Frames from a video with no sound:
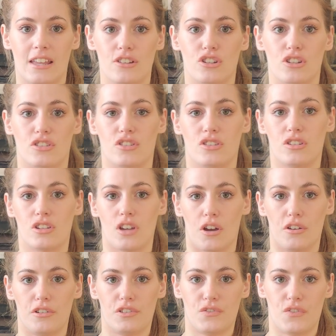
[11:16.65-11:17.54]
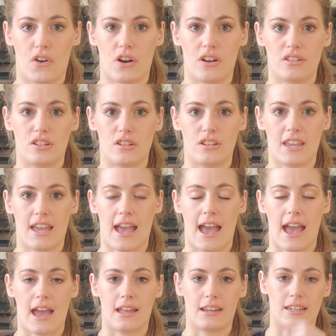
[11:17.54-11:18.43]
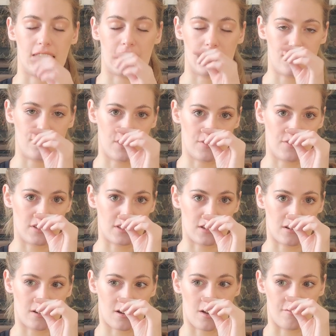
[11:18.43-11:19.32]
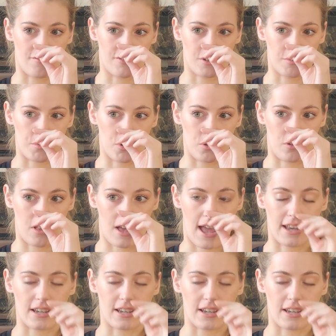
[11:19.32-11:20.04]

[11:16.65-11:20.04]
Just go as far as you can, even if it's uncomfortable,